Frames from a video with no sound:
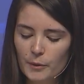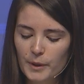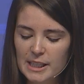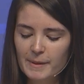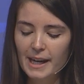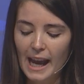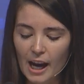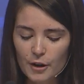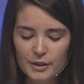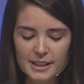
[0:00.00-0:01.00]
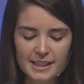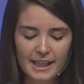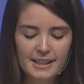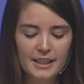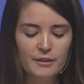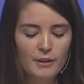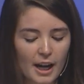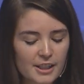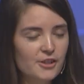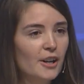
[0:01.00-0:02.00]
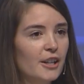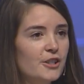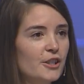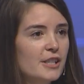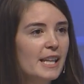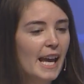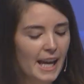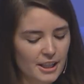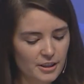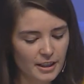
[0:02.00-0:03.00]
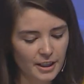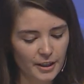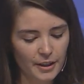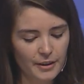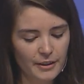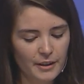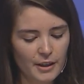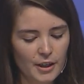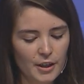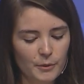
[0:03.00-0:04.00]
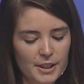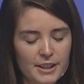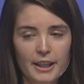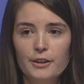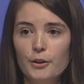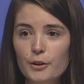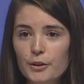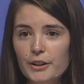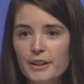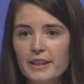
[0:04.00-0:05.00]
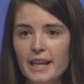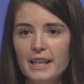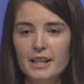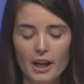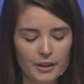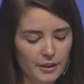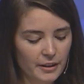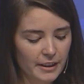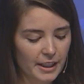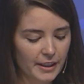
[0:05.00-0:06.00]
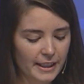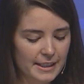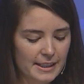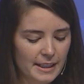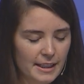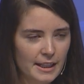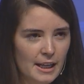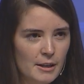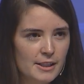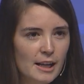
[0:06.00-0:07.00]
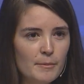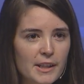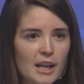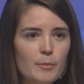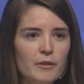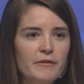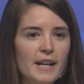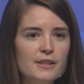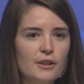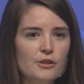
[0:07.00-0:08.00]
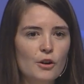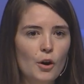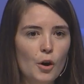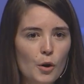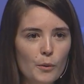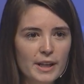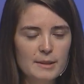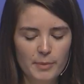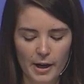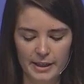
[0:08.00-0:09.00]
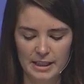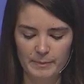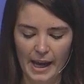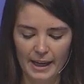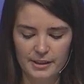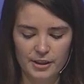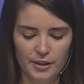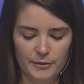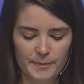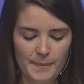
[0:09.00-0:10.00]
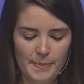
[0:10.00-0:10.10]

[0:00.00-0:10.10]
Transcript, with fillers: We spent hours discussing rock structures, the age of the Earth. We studied old Earth and young Earth theories, Something our professors always brought us back to